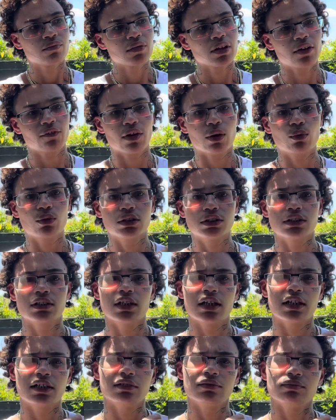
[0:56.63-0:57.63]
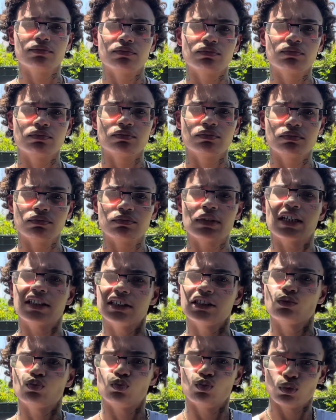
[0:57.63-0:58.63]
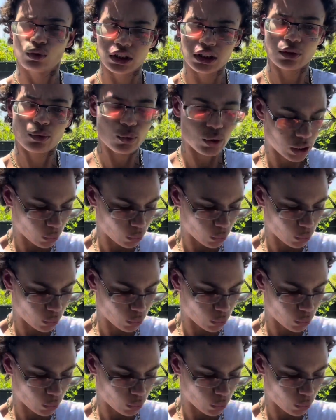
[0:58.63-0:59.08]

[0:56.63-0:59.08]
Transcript: if I wasn't like this really what